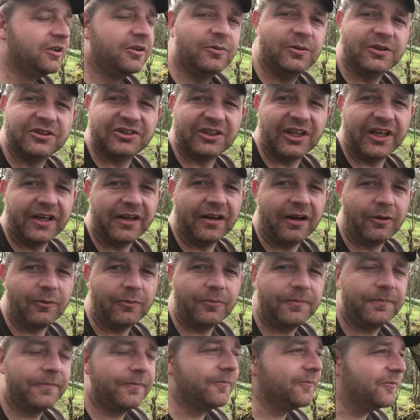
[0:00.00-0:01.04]
We'll see
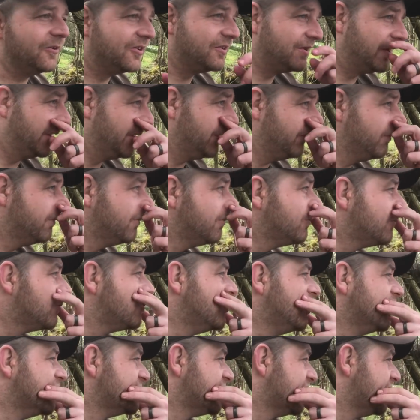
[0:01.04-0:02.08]
now. We'll see.
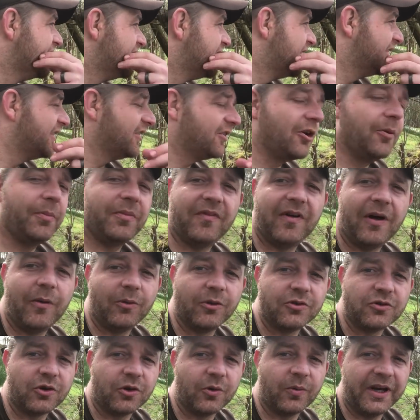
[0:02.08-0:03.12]
Like I said, it's a couple of
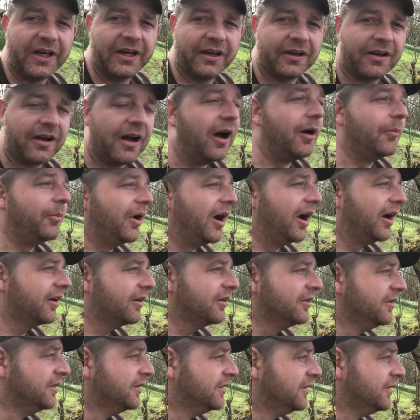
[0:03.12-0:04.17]
hours on the way to the car park.
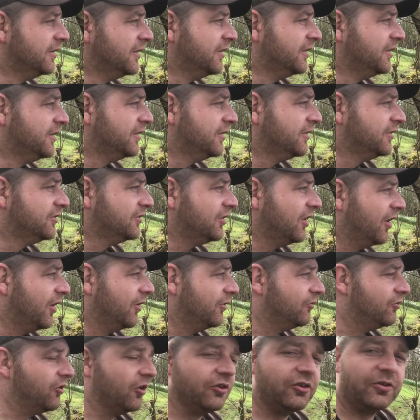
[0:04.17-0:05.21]

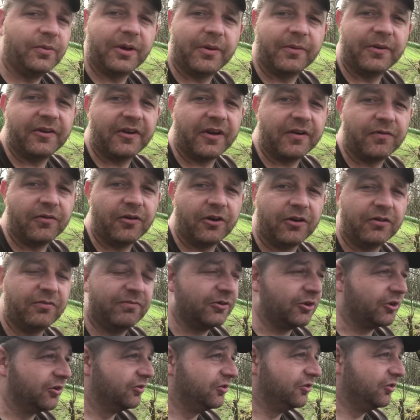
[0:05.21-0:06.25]
So try something a bit different,
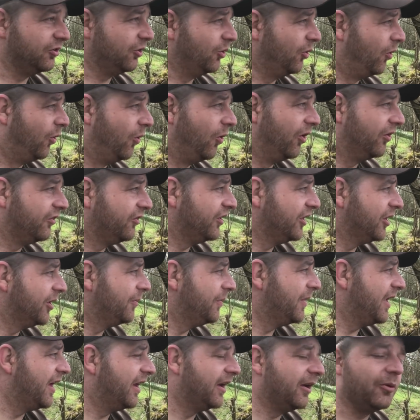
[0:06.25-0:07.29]
because all I see
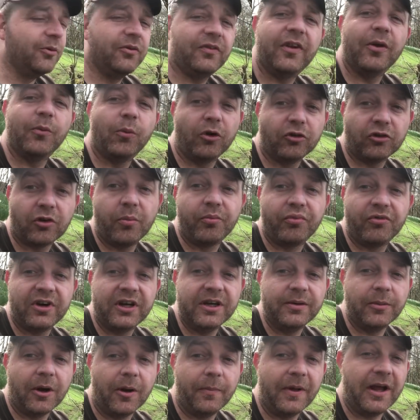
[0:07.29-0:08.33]
up there was a
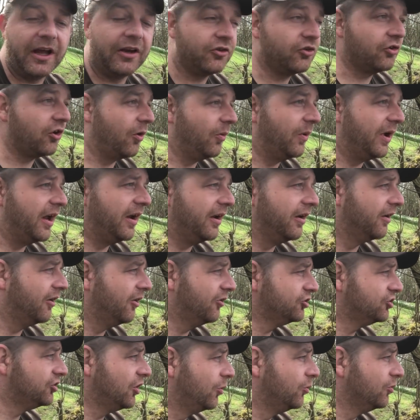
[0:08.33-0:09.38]
bream up there
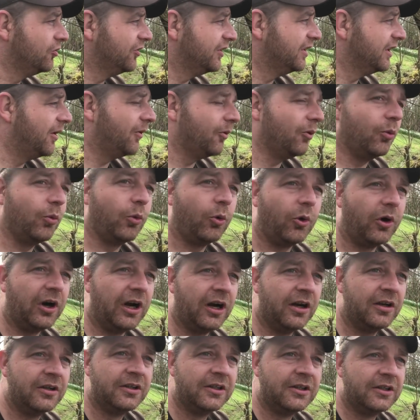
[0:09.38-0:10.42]
shouldering out the
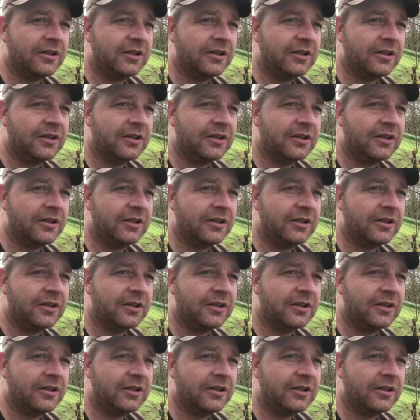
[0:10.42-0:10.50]
water